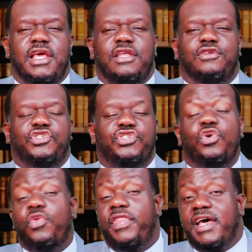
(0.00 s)
you know,
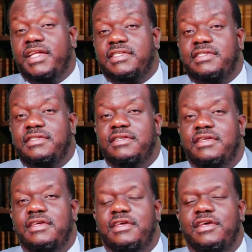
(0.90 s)
so that
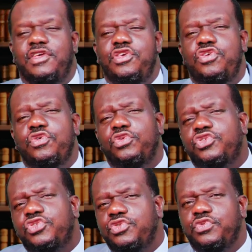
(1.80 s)
you
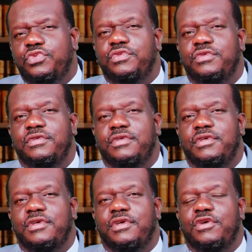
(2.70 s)
too
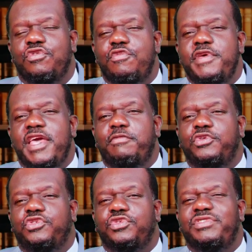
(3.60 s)
will be able
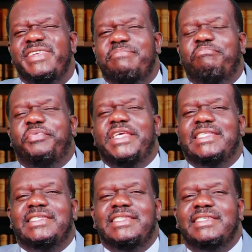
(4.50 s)
to repeat
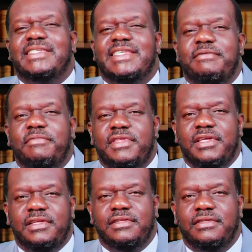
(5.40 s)
the same
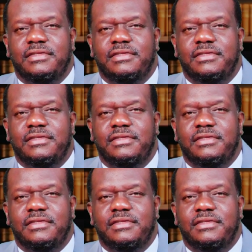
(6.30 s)
thing.